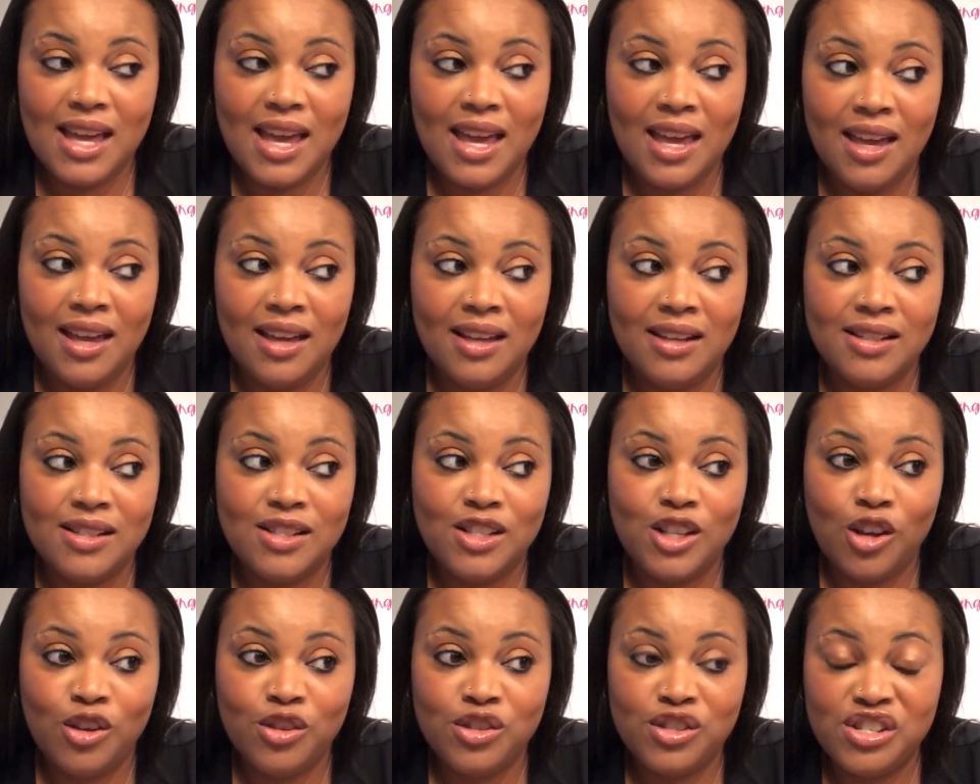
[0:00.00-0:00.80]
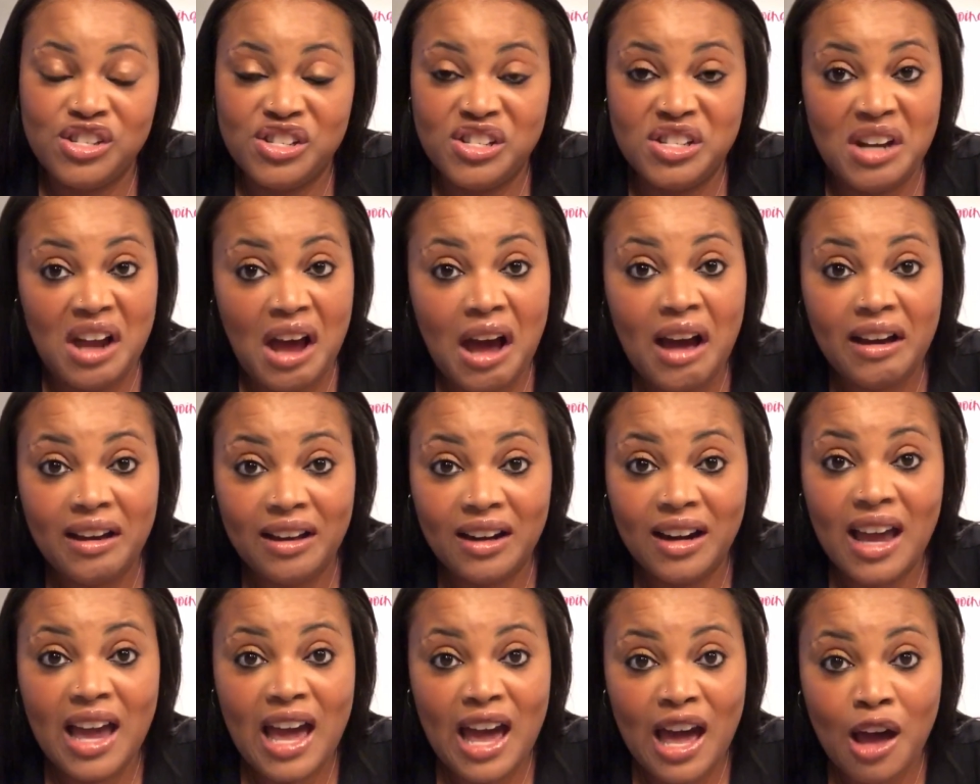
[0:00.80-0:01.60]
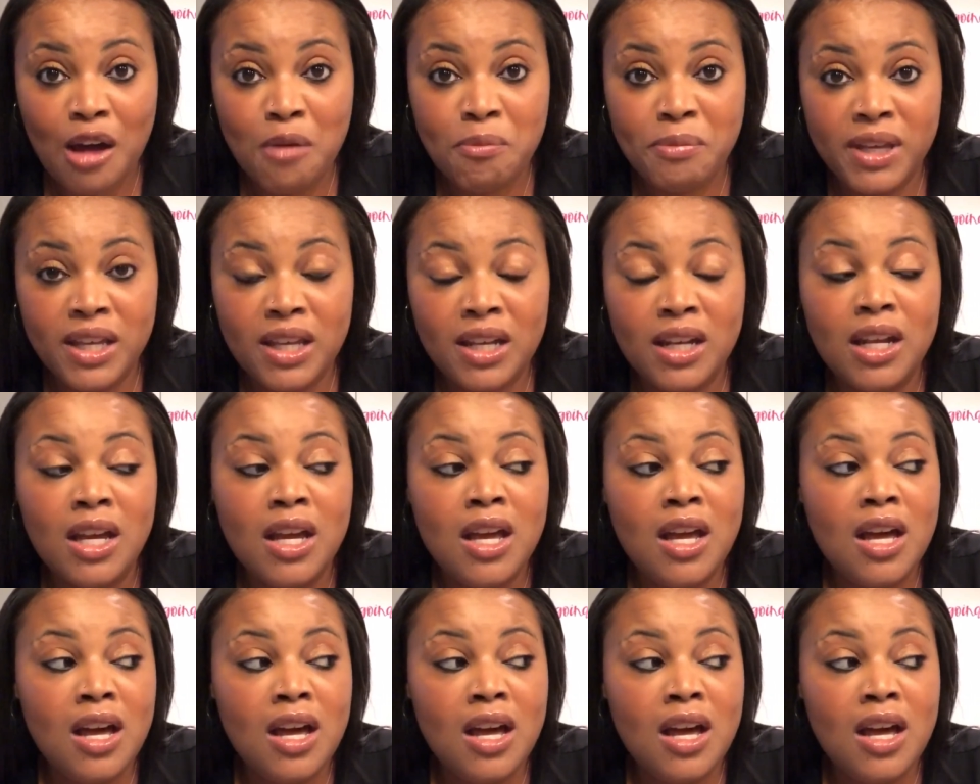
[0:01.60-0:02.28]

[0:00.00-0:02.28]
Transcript: And so it's just not going to happen.